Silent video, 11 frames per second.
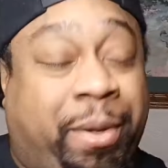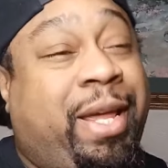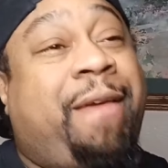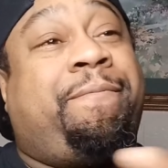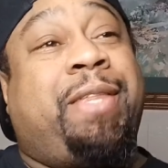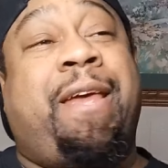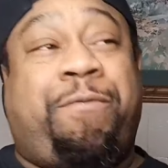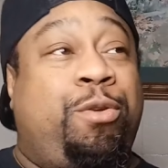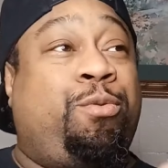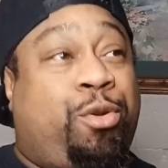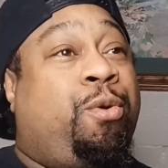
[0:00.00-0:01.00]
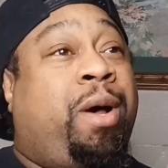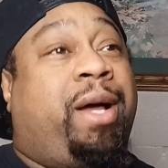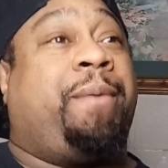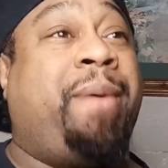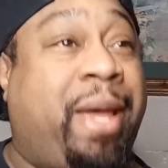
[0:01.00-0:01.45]
But if you do
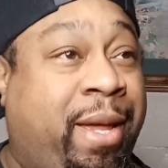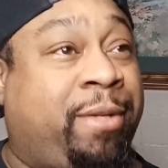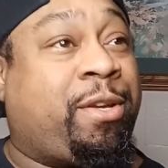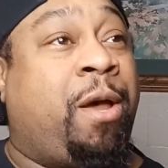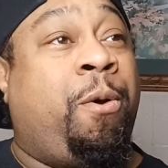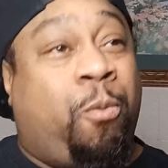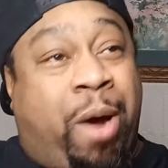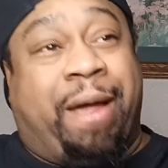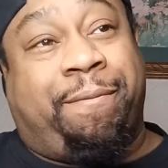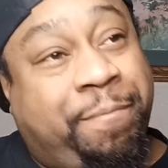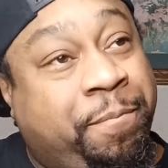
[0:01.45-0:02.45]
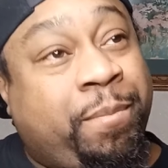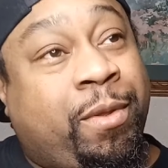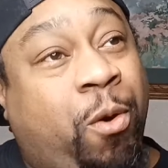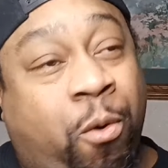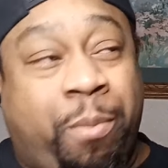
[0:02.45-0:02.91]
hug a man's wife
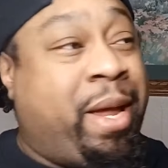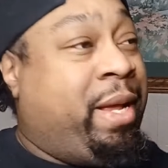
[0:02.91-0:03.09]
or a